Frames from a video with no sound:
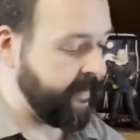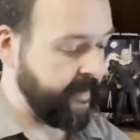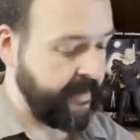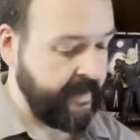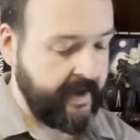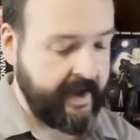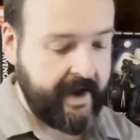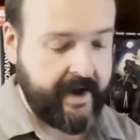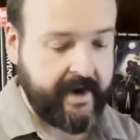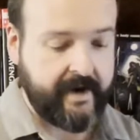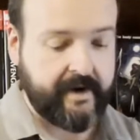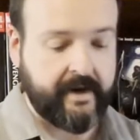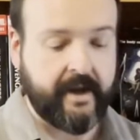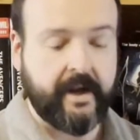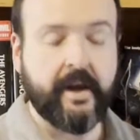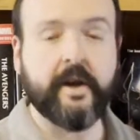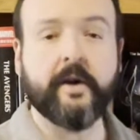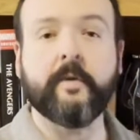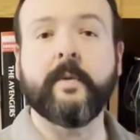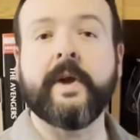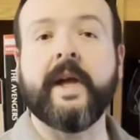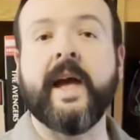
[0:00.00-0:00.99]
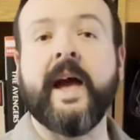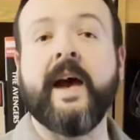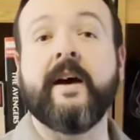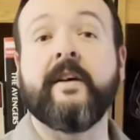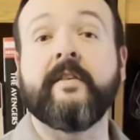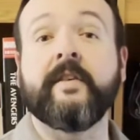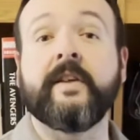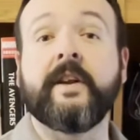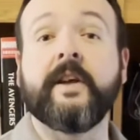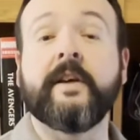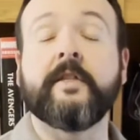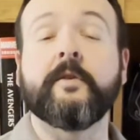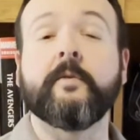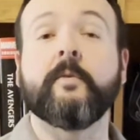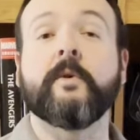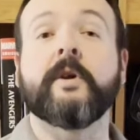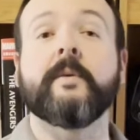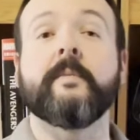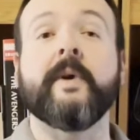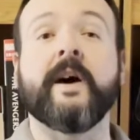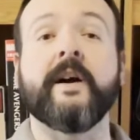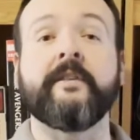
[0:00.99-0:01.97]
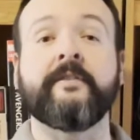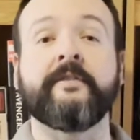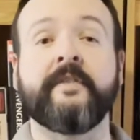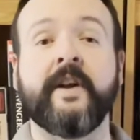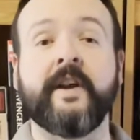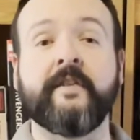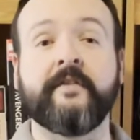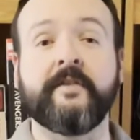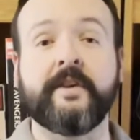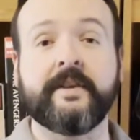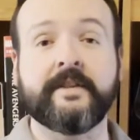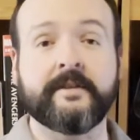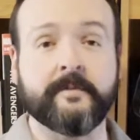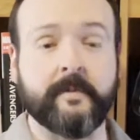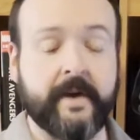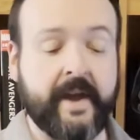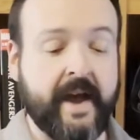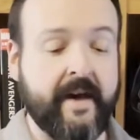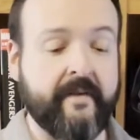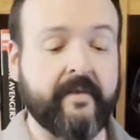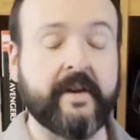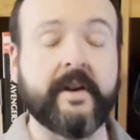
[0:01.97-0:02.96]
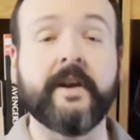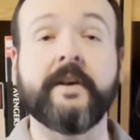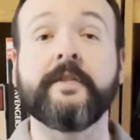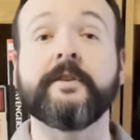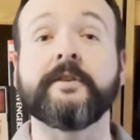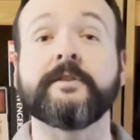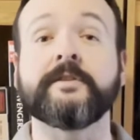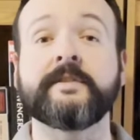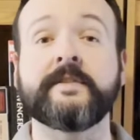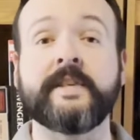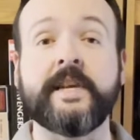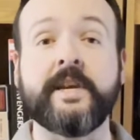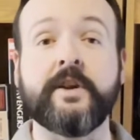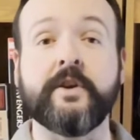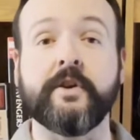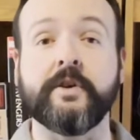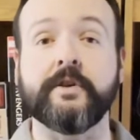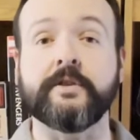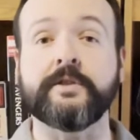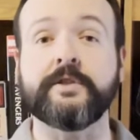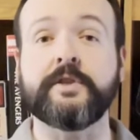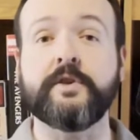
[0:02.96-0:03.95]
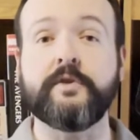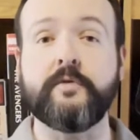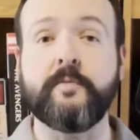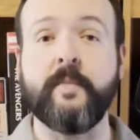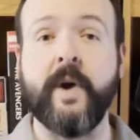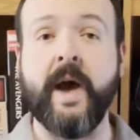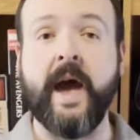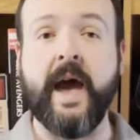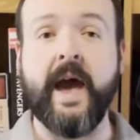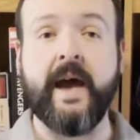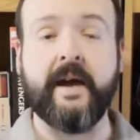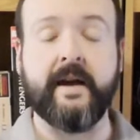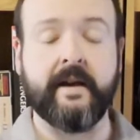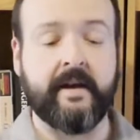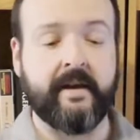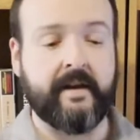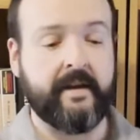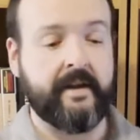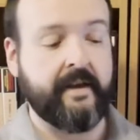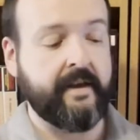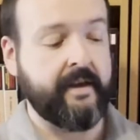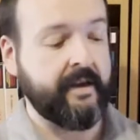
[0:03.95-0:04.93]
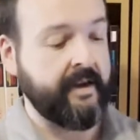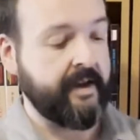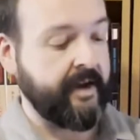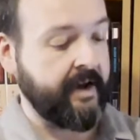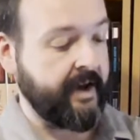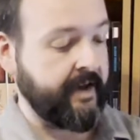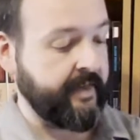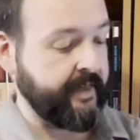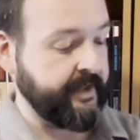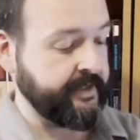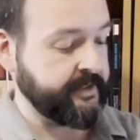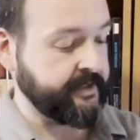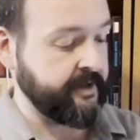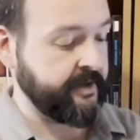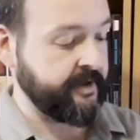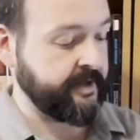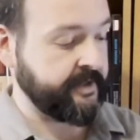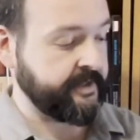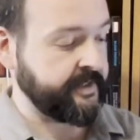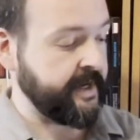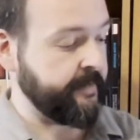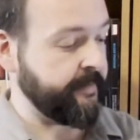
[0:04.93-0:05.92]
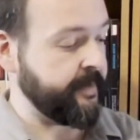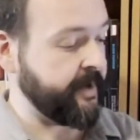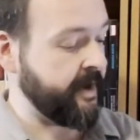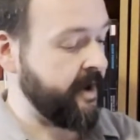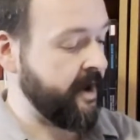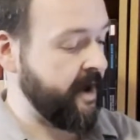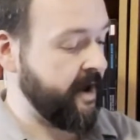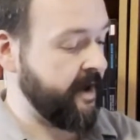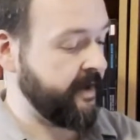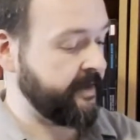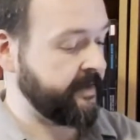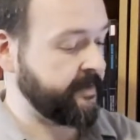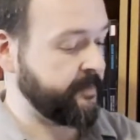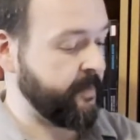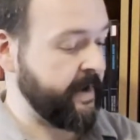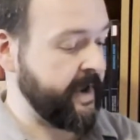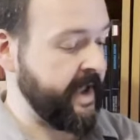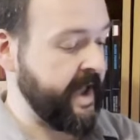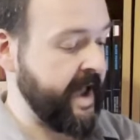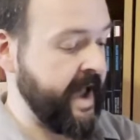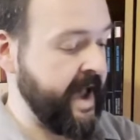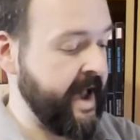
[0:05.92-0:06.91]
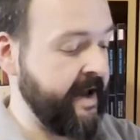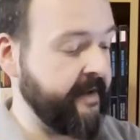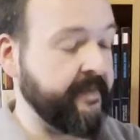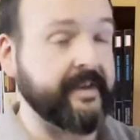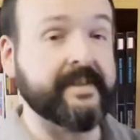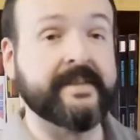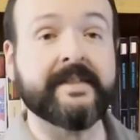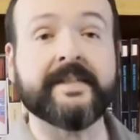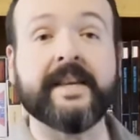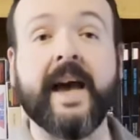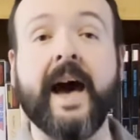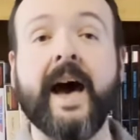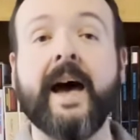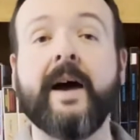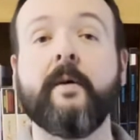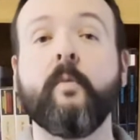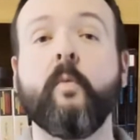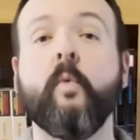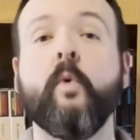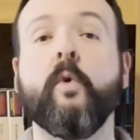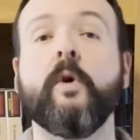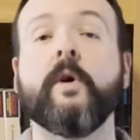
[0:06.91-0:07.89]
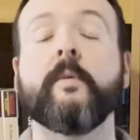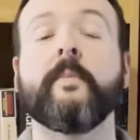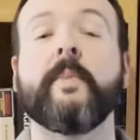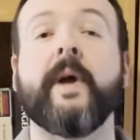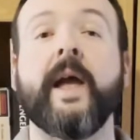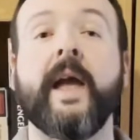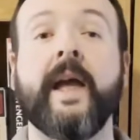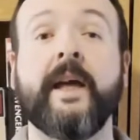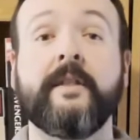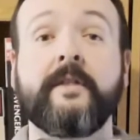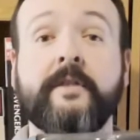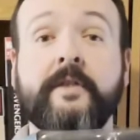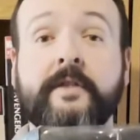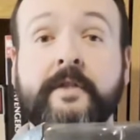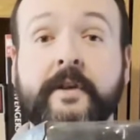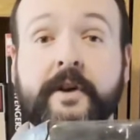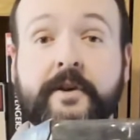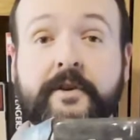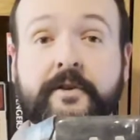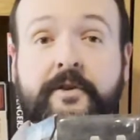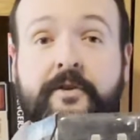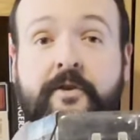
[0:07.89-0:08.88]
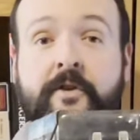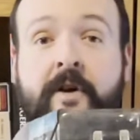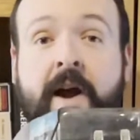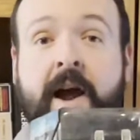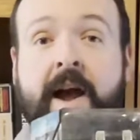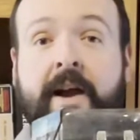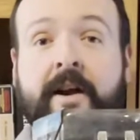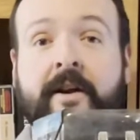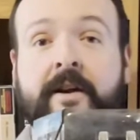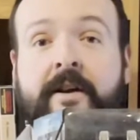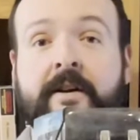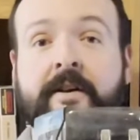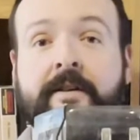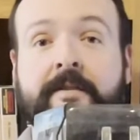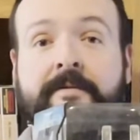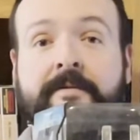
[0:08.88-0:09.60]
And here we have another one of my favorites. We have another Seeker 2-pack. These are Decepticons. We have Skywarp and Thundercracker.